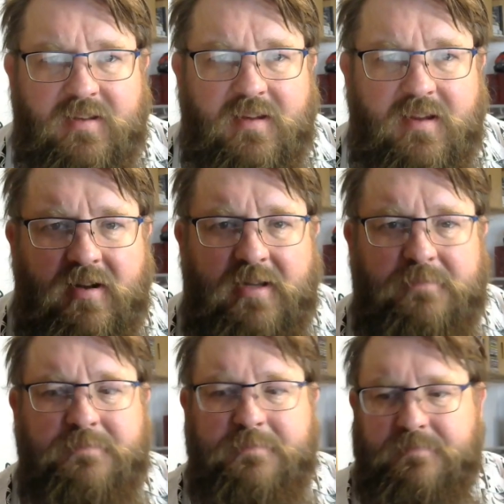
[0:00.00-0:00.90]
All right.
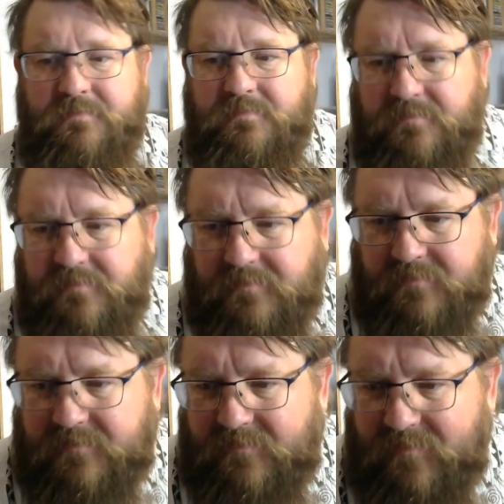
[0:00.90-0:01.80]

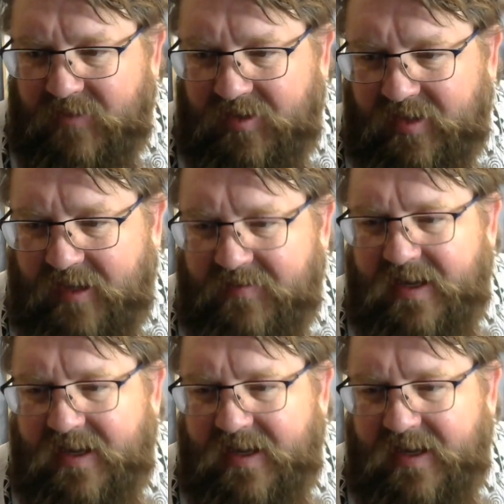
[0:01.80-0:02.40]
7